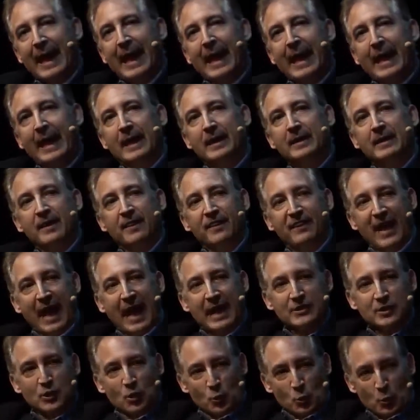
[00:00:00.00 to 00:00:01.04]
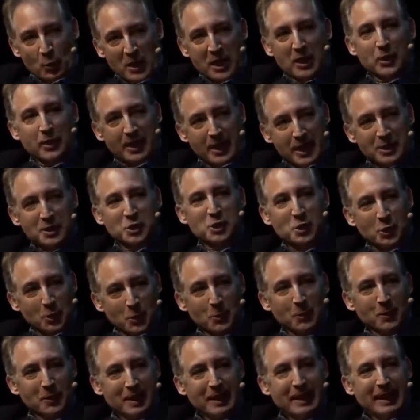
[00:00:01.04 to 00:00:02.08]
And that's a real
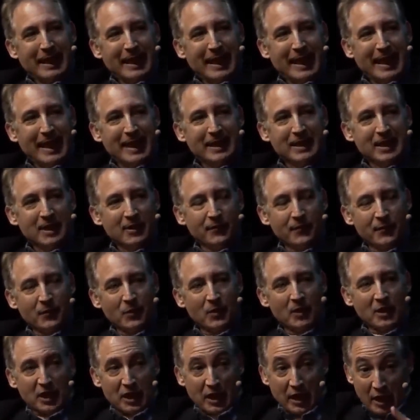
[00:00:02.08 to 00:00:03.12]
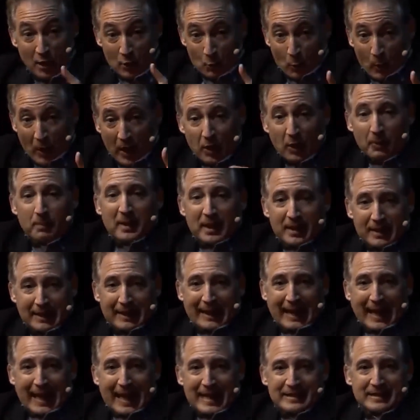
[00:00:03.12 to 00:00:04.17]
issue. And therefore, it can well be the
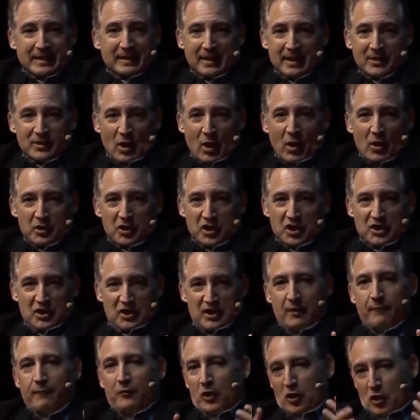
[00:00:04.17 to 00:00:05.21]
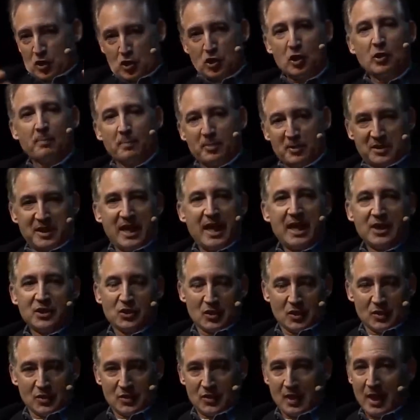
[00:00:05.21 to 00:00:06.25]
case that these aren't just different
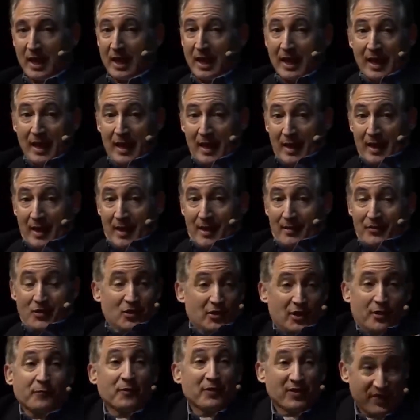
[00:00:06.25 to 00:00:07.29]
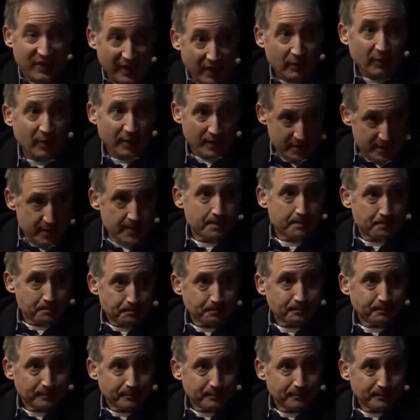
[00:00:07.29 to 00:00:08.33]
interpretations, they're different theories.
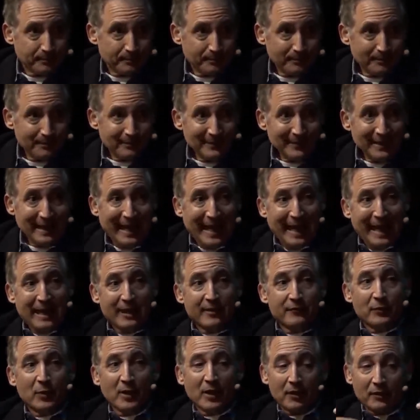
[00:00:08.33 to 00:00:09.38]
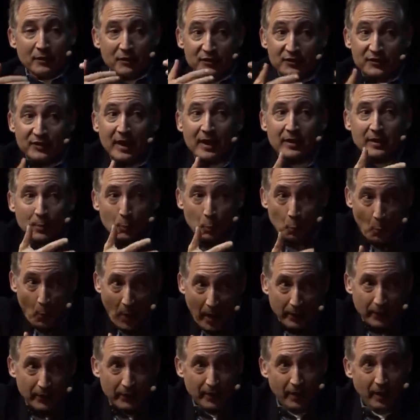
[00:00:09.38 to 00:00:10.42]
And if we understand them
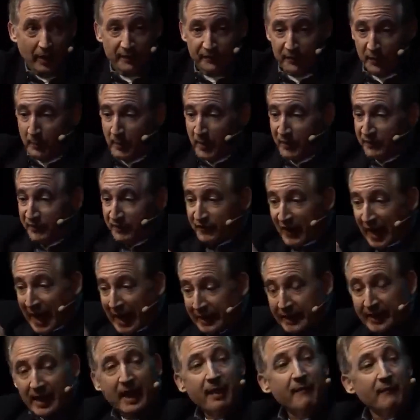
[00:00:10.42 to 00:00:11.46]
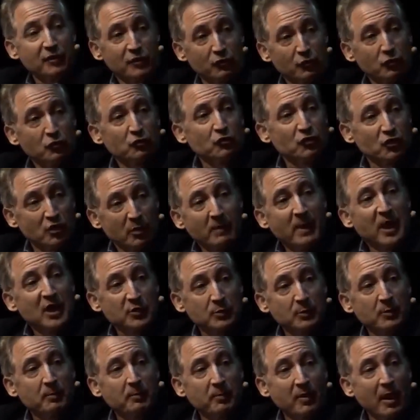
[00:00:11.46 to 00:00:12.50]
well enough and we finally have a solution to the
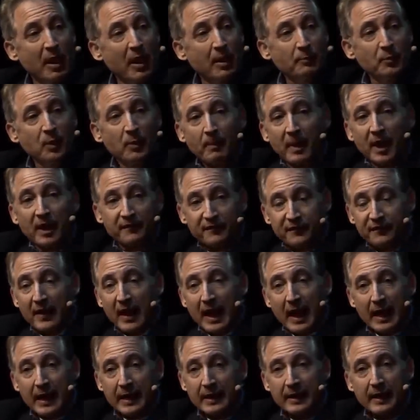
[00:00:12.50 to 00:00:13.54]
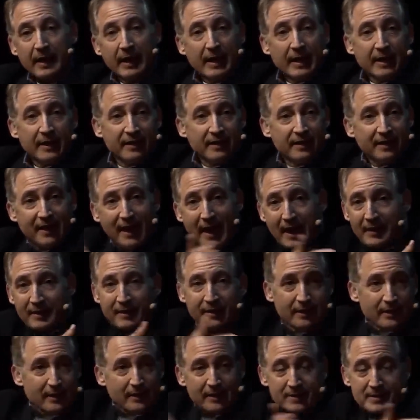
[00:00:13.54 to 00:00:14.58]
measurement problem, we might find that
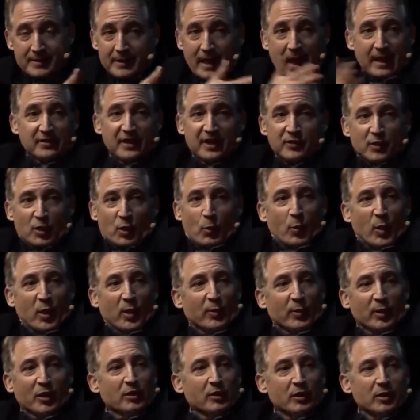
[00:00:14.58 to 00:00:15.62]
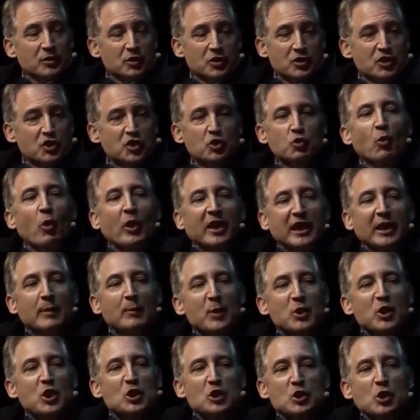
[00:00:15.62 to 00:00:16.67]
it's not that we were struggling
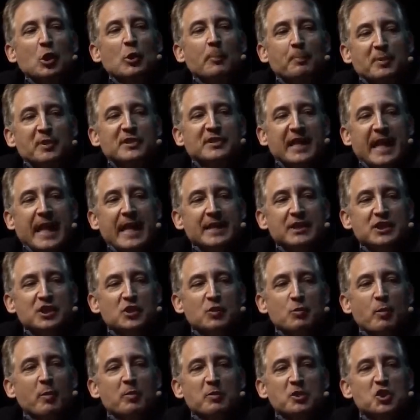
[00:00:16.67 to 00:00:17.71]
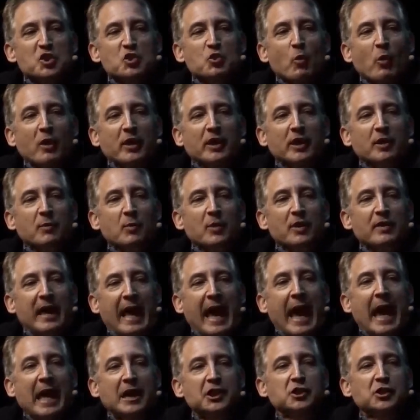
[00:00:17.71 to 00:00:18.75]
with interpretations, we were struggling with
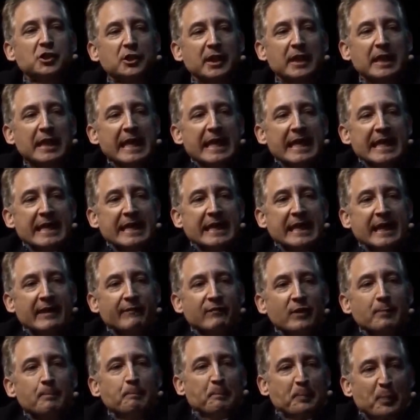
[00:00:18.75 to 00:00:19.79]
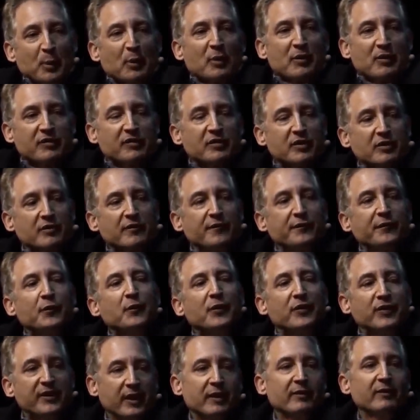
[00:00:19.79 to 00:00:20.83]
actually giving birth to the
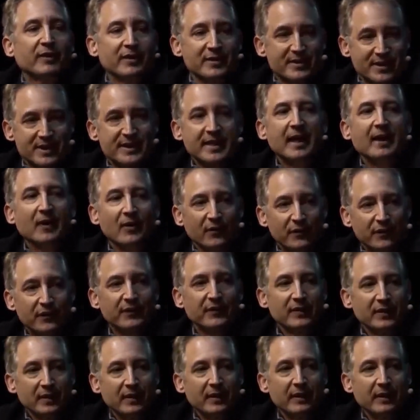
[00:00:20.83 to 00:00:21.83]
full theory itself.